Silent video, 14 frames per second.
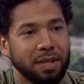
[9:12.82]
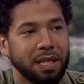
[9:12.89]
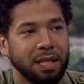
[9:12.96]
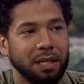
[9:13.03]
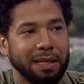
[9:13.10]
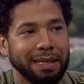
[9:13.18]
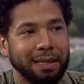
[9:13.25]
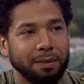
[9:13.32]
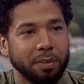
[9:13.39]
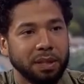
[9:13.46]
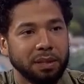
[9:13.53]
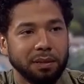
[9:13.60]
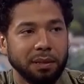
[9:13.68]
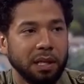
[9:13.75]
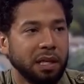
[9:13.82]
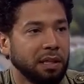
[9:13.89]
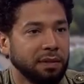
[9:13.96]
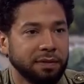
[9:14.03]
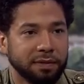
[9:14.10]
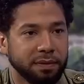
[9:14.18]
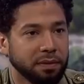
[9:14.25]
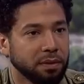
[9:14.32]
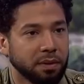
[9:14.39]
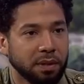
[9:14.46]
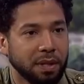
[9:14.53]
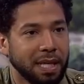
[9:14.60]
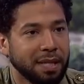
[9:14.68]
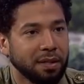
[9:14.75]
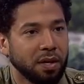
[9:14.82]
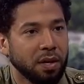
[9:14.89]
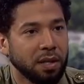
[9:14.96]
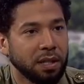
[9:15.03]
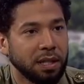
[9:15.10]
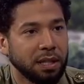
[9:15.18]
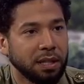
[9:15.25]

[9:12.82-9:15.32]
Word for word: anything but love. So that's all